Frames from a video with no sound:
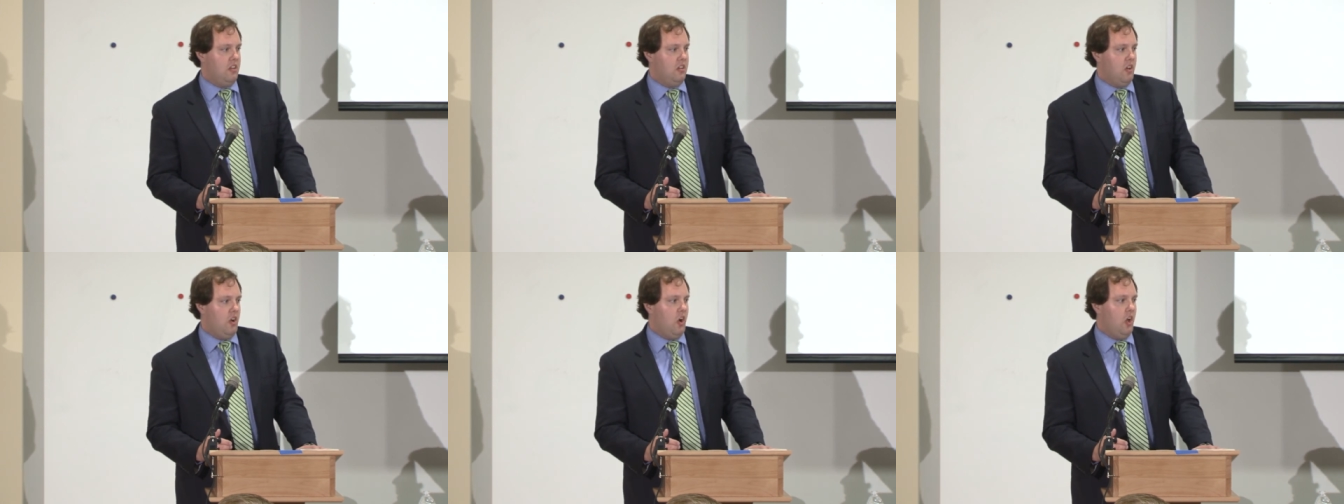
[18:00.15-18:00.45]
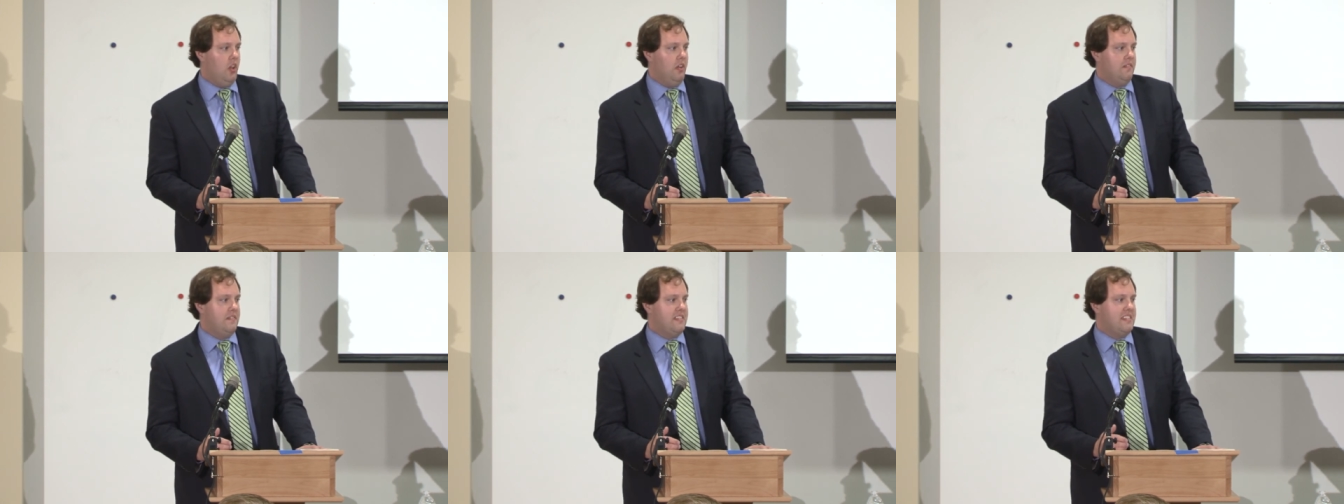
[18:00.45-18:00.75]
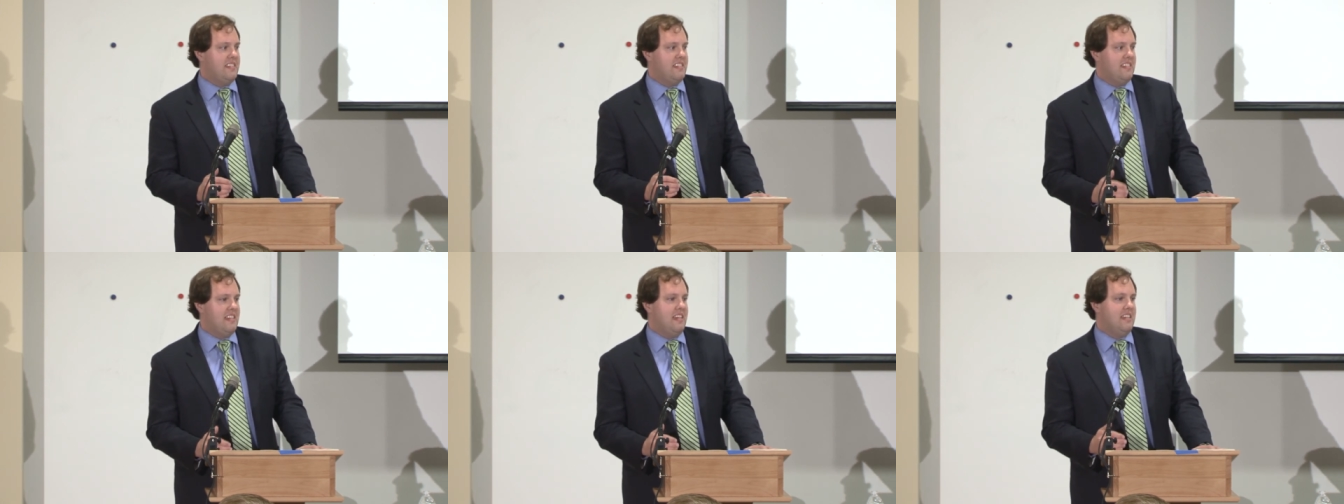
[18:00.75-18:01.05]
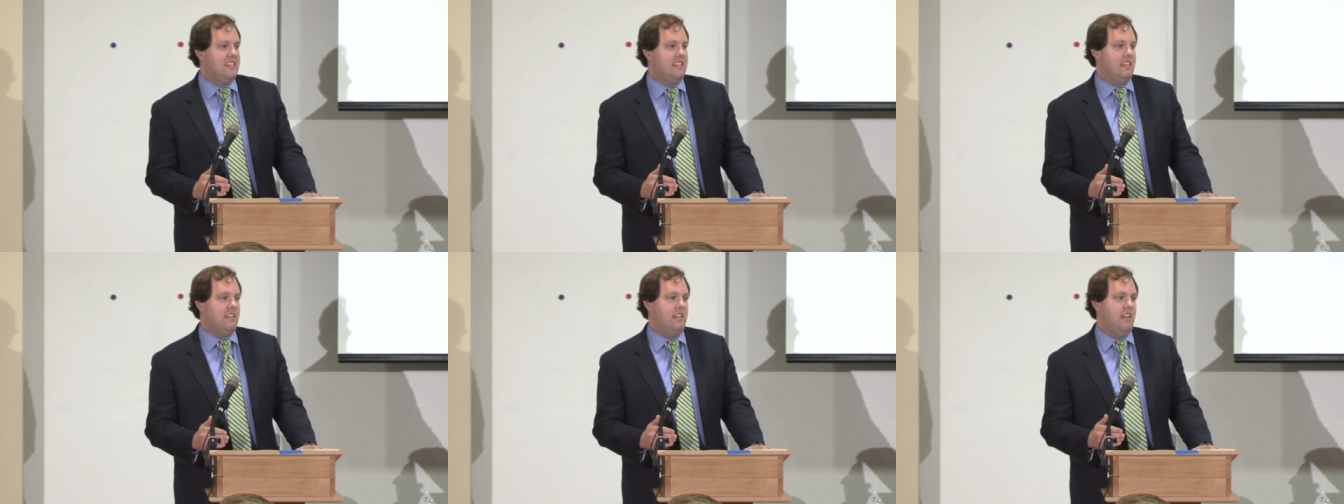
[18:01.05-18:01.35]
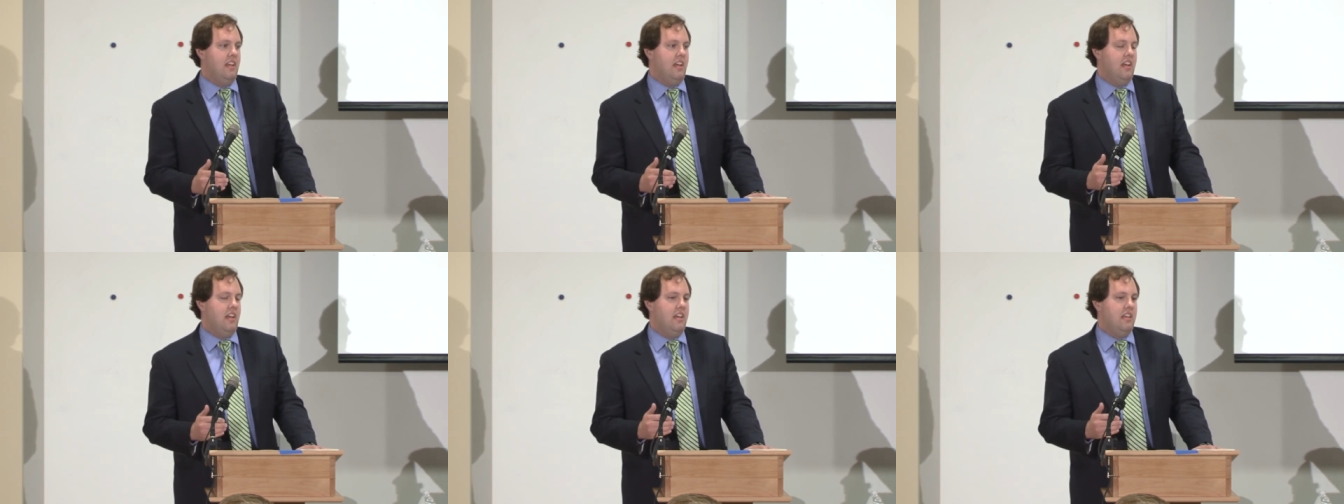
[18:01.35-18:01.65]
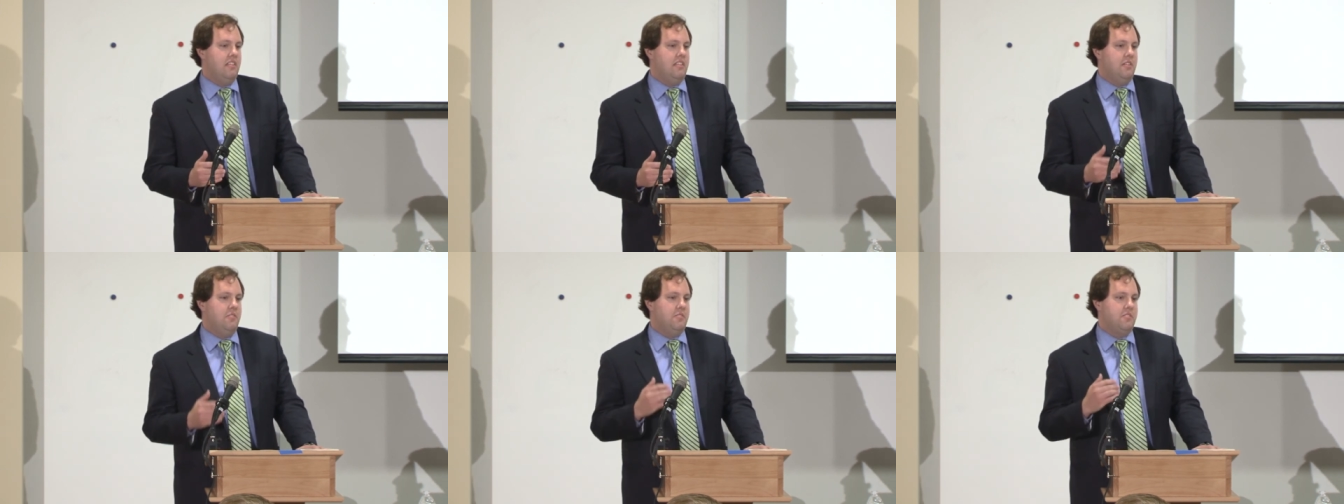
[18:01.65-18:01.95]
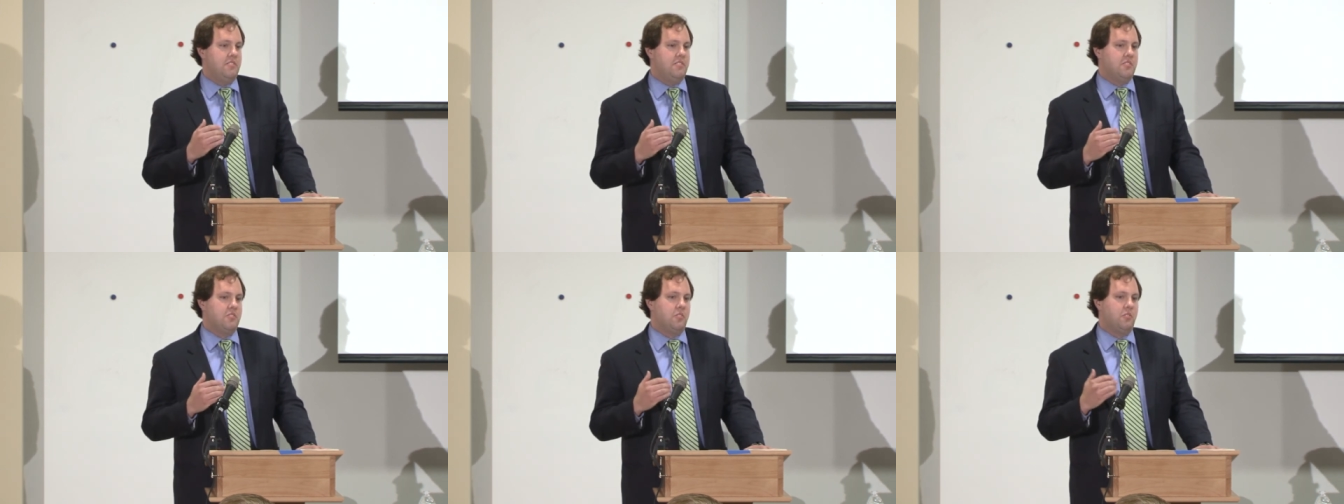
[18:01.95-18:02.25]
and all of a sudden there
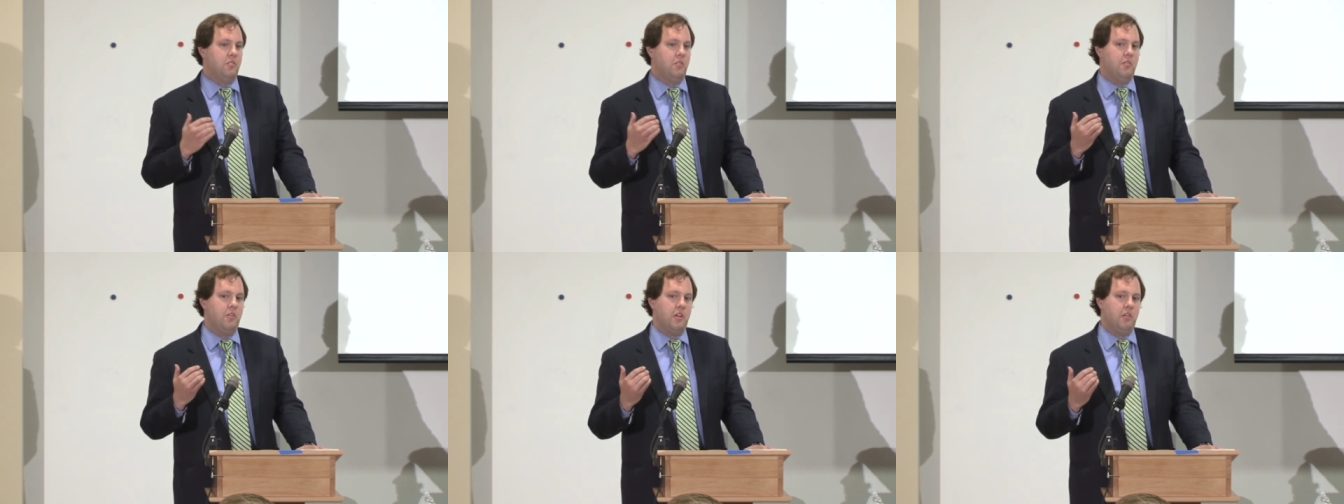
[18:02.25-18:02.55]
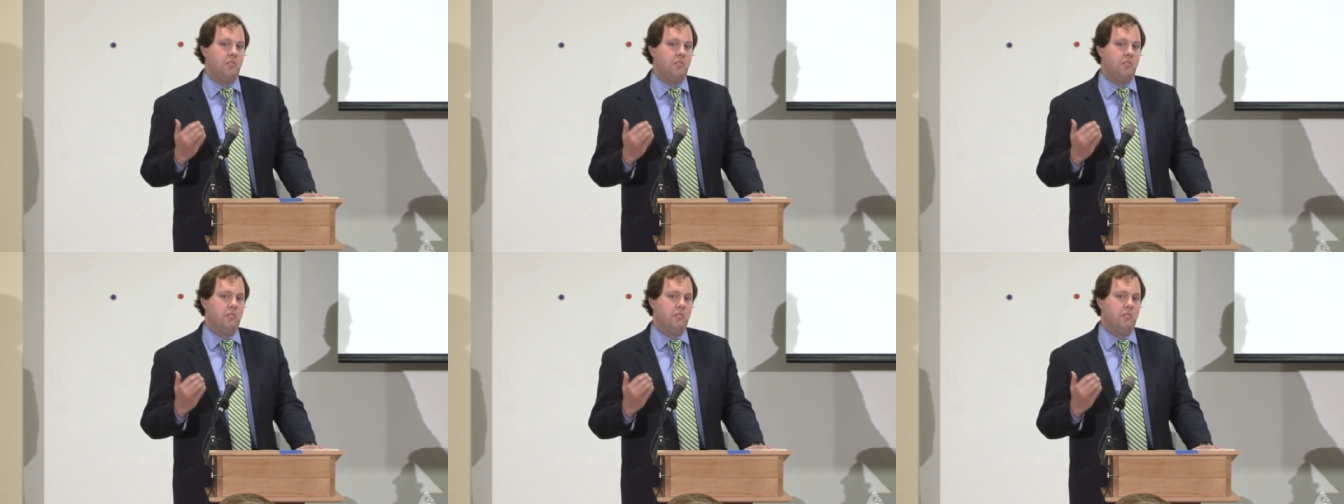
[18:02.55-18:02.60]
was this growing